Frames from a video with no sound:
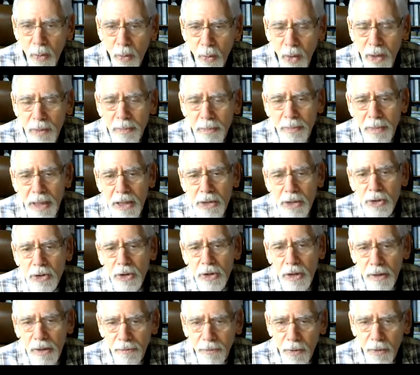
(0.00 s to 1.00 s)
What makes
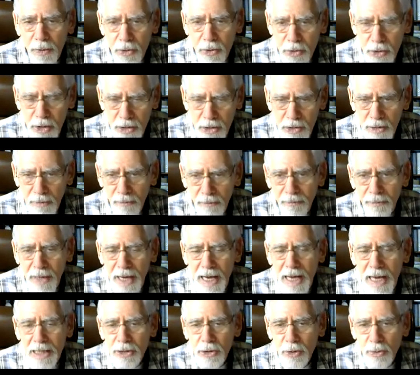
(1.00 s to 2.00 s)
the difference is the
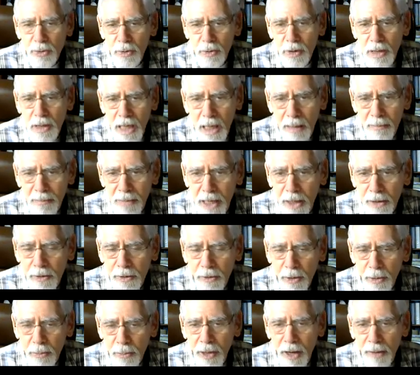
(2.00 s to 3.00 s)
vast
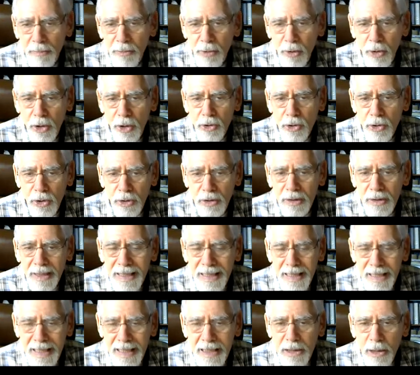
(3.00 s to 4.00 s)
amount of the population
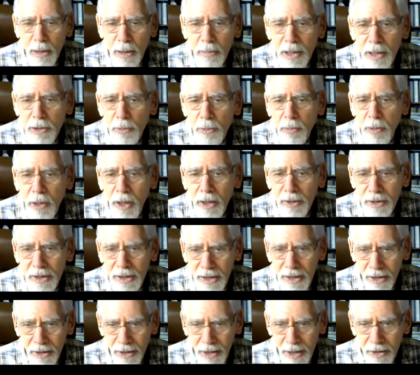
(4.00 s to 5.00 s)
in the
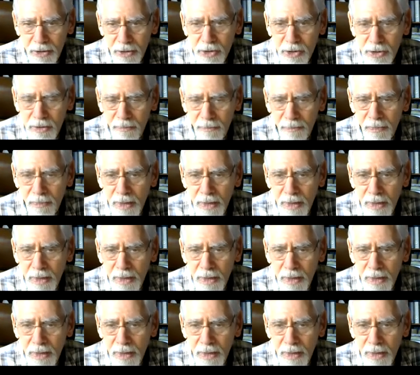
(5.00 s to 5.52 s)
metropolitan areas.